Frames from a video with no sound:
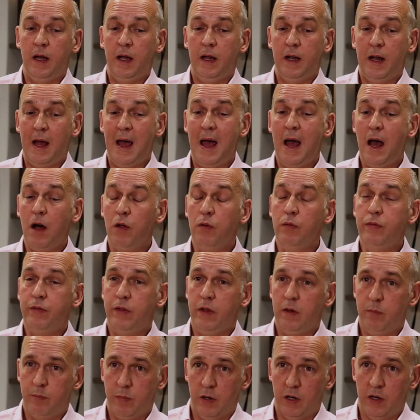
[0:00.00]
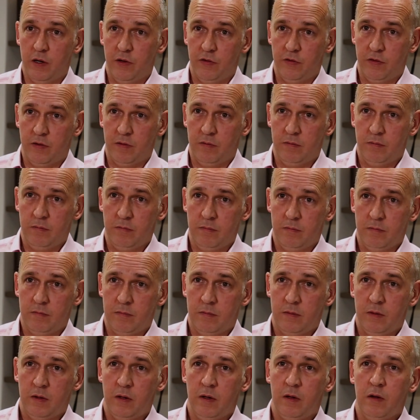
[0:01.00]
a healthy person,
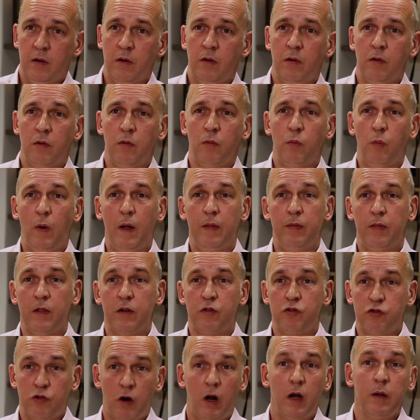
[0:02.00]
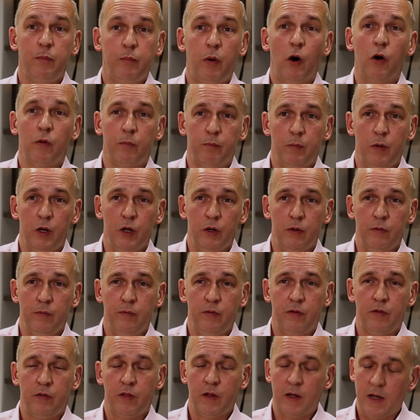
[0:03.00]
when the tripod
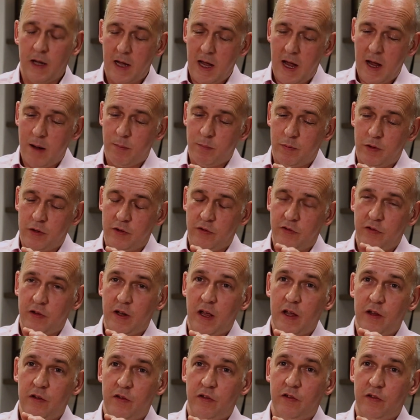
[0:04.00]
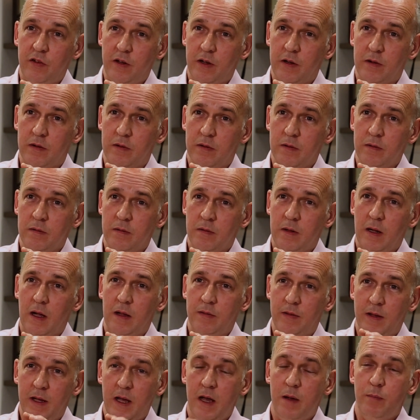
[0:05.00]
moves, the camera stays still
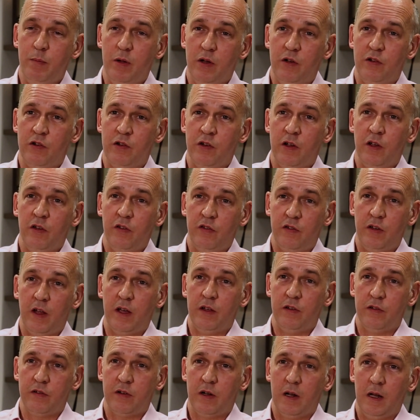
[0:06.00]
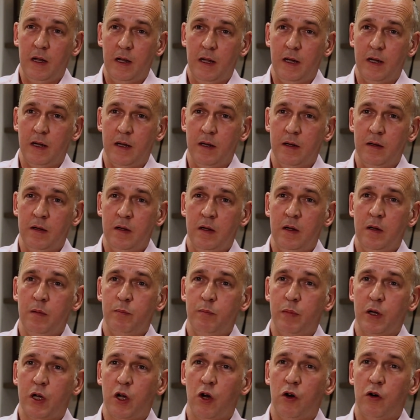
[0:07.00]
and the image stays clear
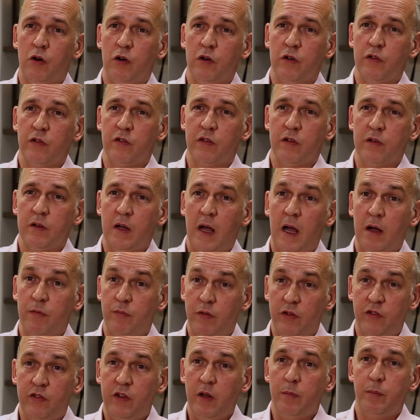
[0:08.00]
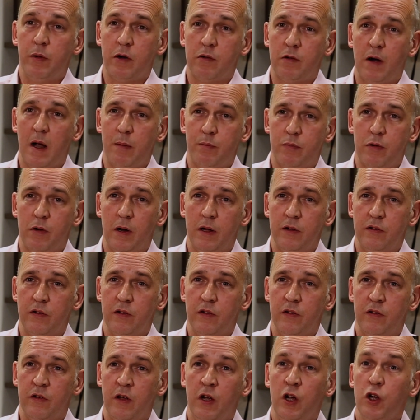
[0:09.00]
because our vestibular
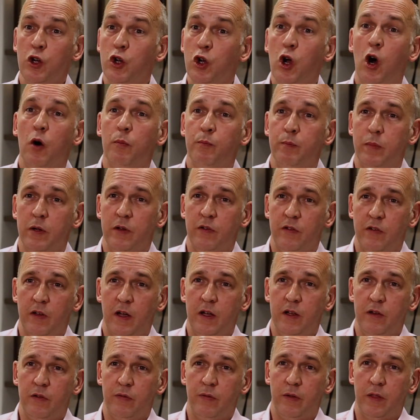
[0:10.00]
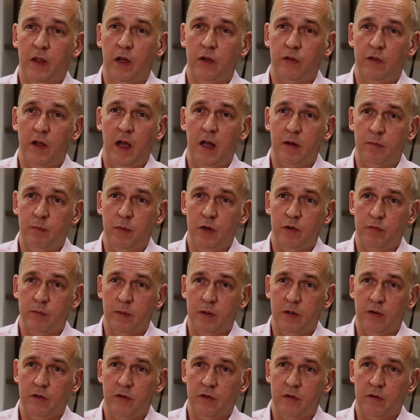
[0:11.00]
apparatus compensates for those head
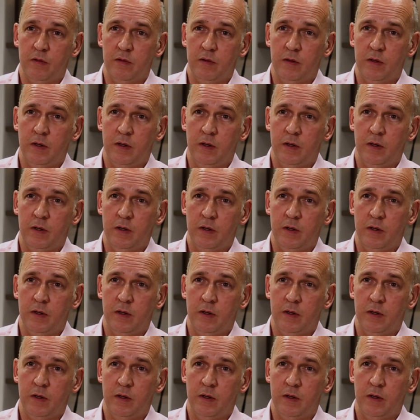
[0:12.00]
movements.